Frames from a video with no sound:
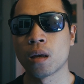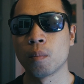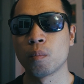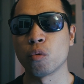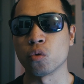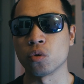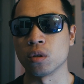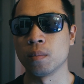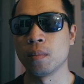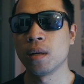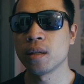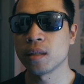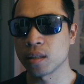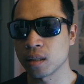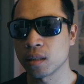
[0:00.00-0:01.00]

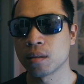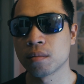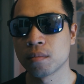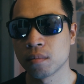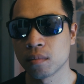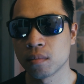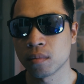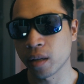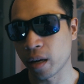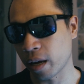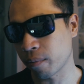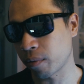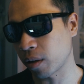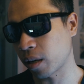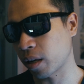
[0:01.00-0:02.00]
portability. Then
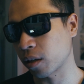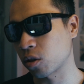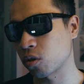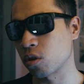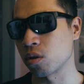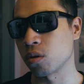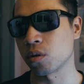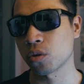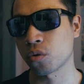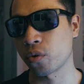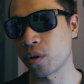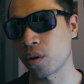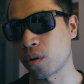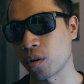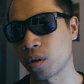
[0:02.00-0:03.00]
having an extra
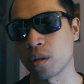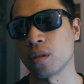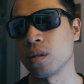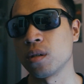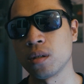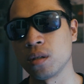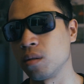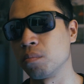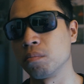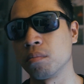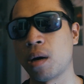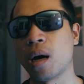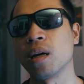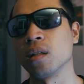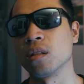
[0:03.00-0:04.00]
screen on it, it
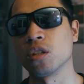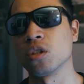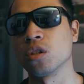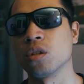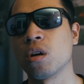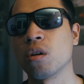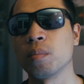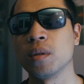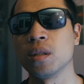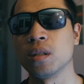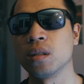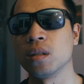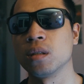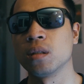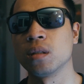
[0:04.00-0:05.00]
might just not be
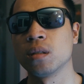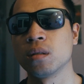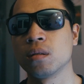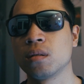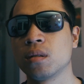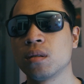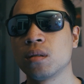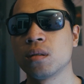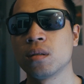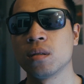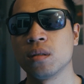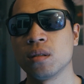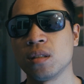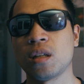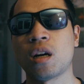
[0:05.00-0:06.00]

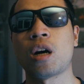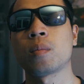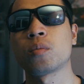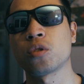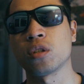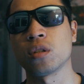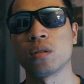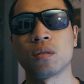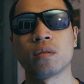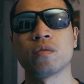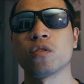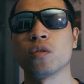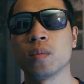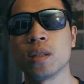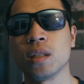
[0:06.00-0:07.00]
the option
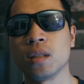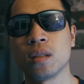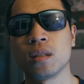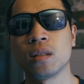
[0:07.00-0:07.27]
for me.